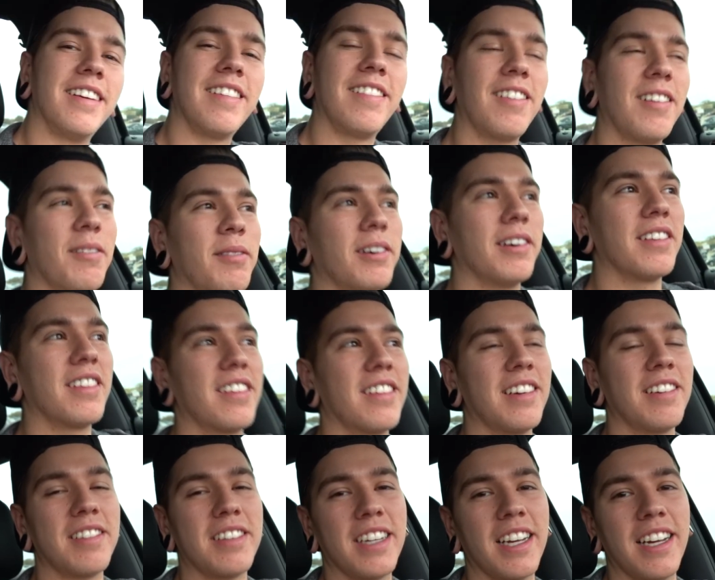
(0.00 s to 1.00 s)
We're both
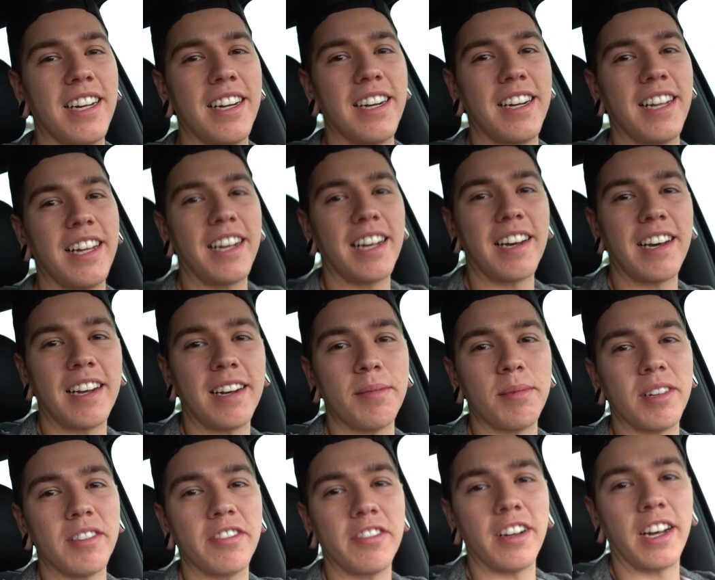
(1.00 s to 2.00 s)
so tired. I got up
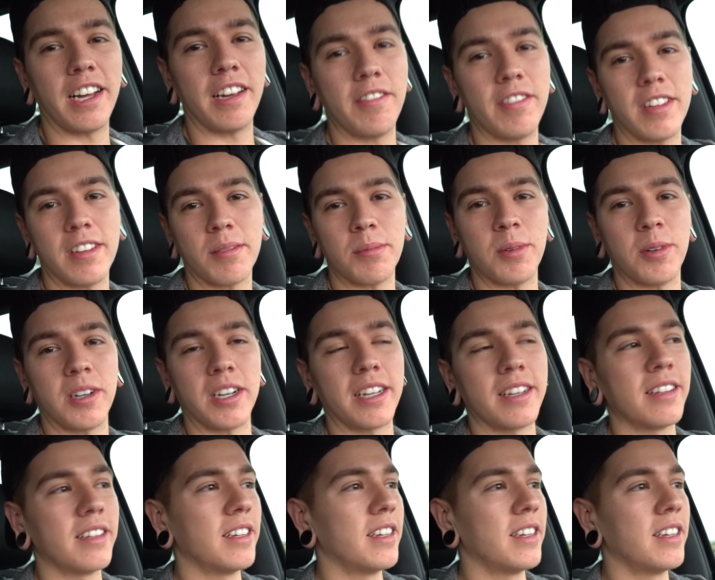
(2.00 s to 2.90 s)
at 5 this morning.